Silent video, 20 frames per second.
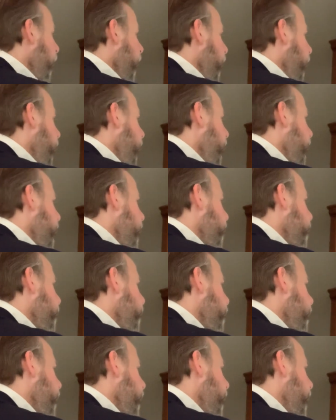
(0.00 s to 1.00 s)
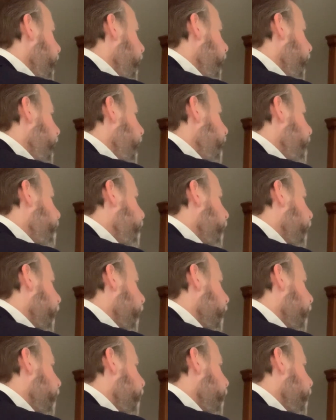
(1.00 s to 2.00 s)
And A,
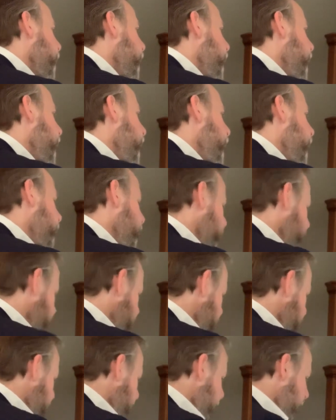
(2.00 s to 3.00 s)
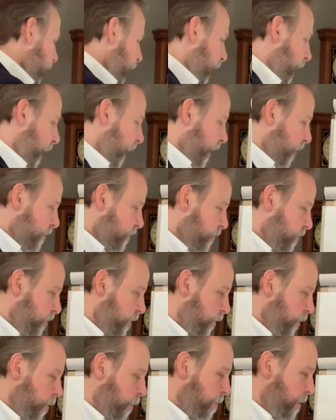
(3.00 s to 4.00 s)
part 3, asked
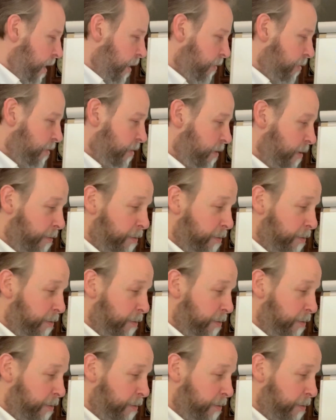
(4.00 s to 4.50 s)
you about the